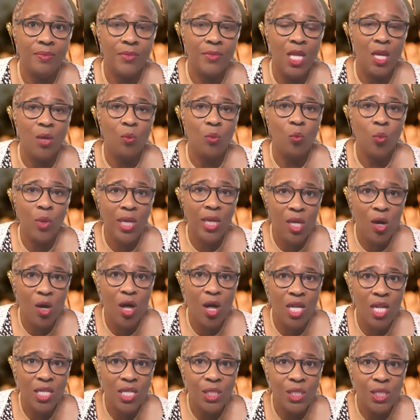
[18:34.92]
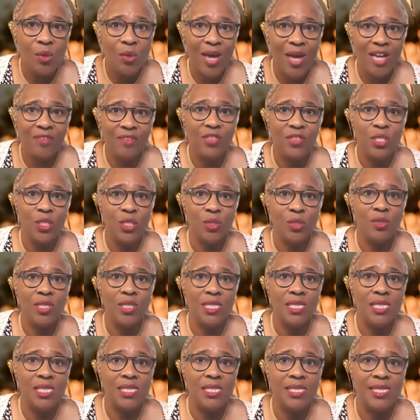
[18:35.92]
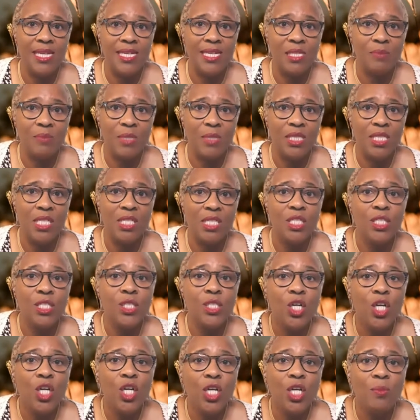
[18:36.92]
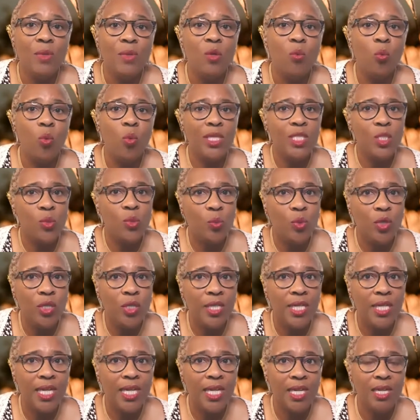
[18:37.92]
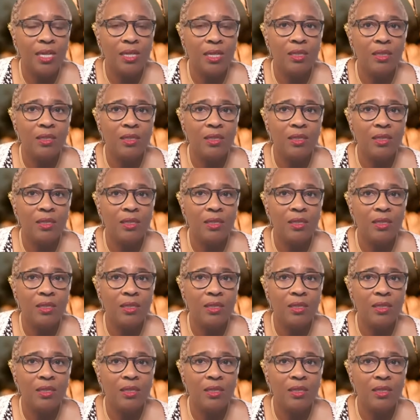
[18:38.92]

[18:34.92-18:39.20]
we also have to do this assessment to determine what's working,